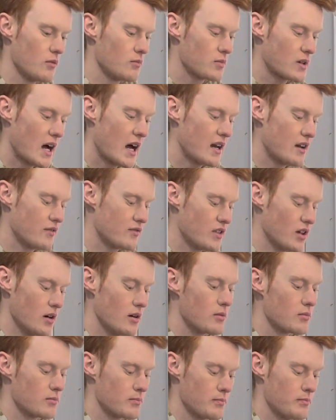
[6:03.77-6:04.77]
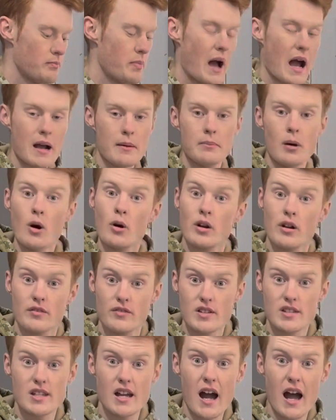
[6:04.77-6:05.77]
kind of the backbone of
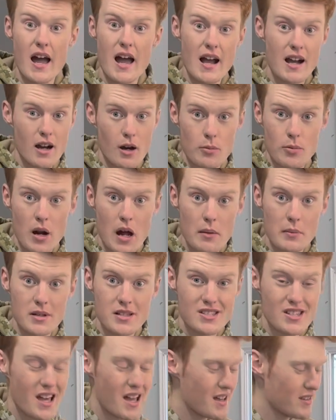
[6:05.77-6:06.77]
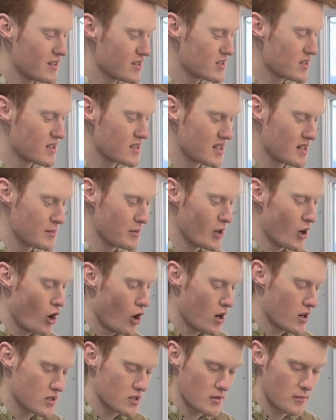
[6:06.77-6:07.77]
this kayak, I'll probably say. This thing's going to be
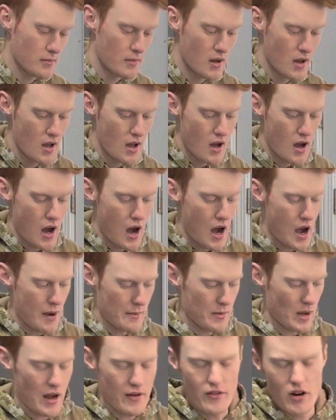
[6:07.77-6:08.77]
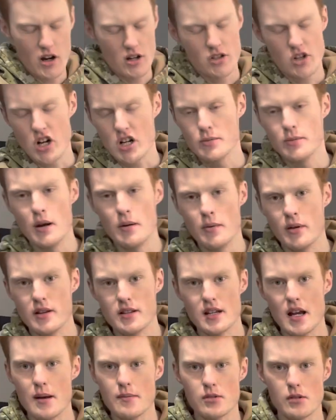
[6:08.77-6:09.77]
awesome. I've already talked about it a million
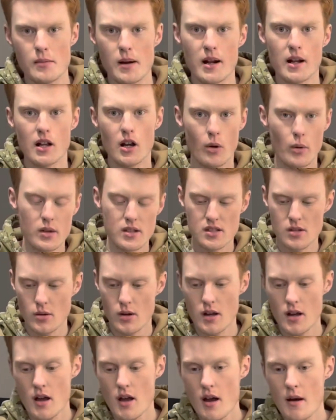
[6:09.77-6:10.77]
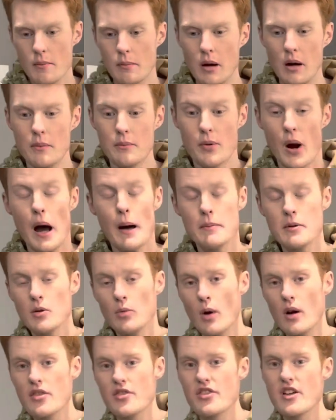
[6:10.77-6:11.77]
times, so I'm not going to go into it. But probably
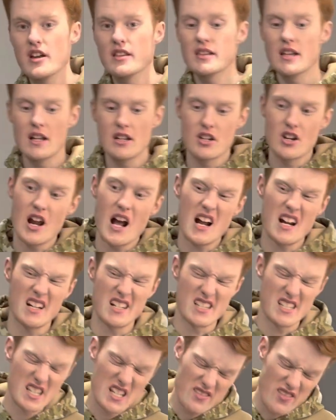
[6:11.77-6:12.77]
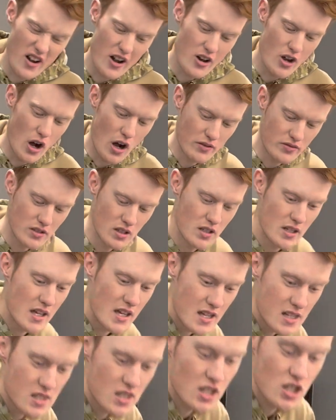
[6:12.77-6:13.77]
one thing that you're not going to see very often is the